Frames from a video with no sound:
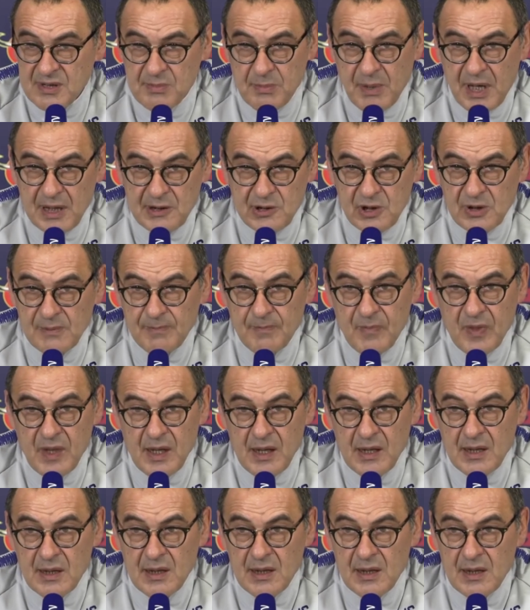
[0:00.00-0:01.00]
match,
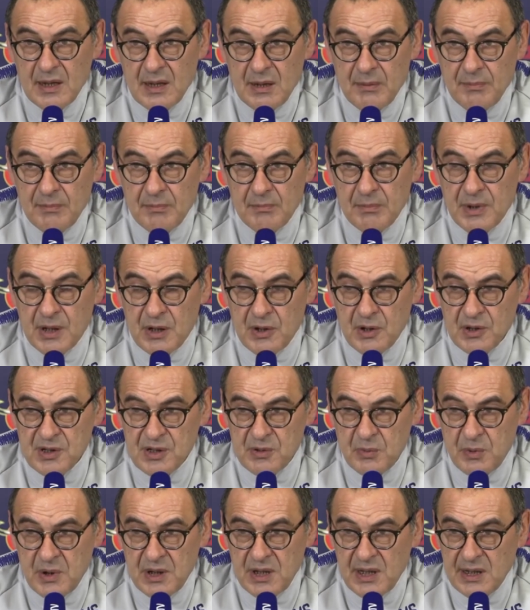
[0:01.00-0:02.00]

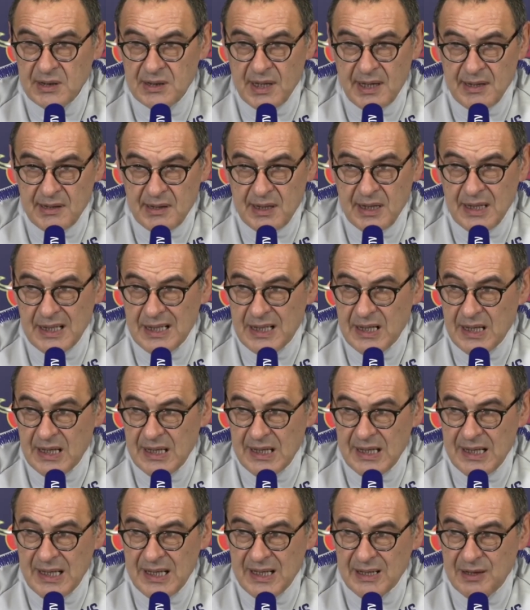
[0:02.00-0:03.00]
because we need, I think,
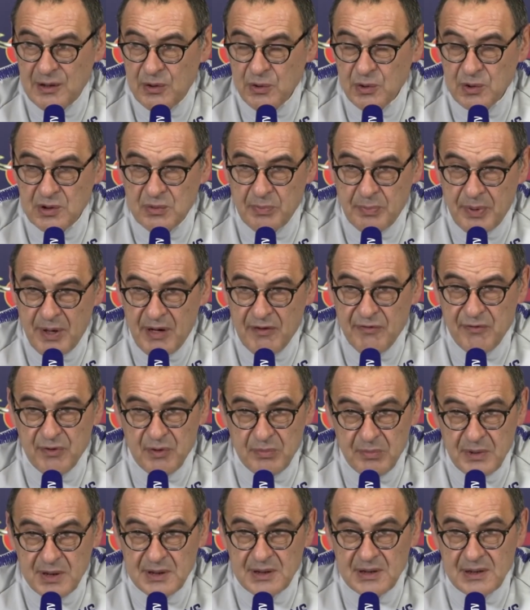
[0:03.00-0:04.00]
a good
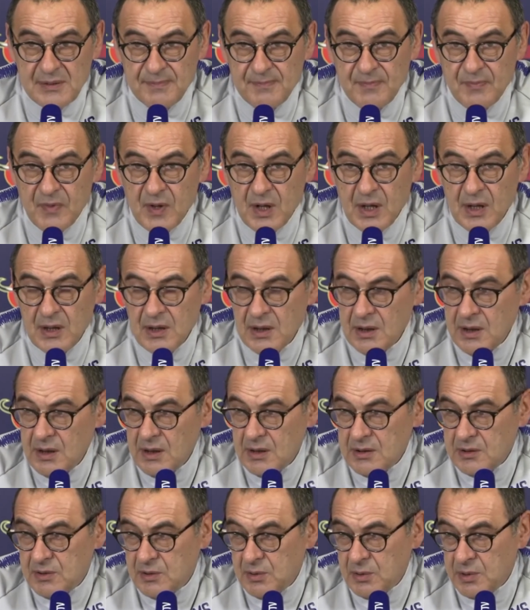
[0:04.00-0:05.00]
performance
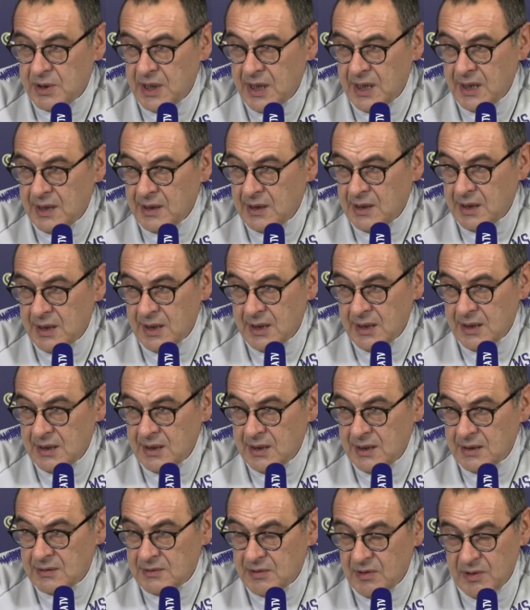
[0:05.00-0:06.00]
to gain
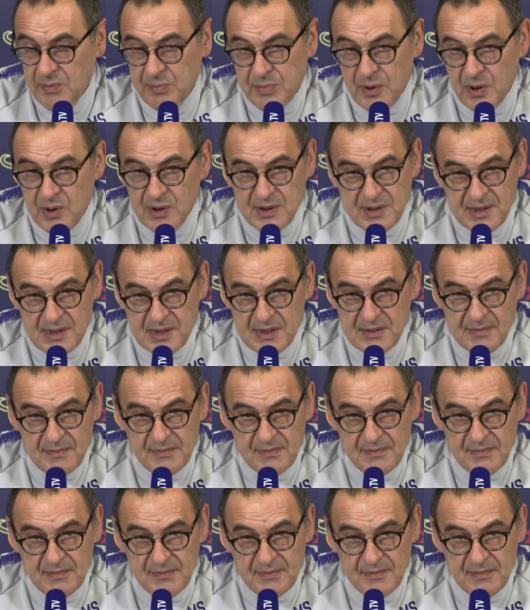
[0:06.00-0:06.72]
3 points.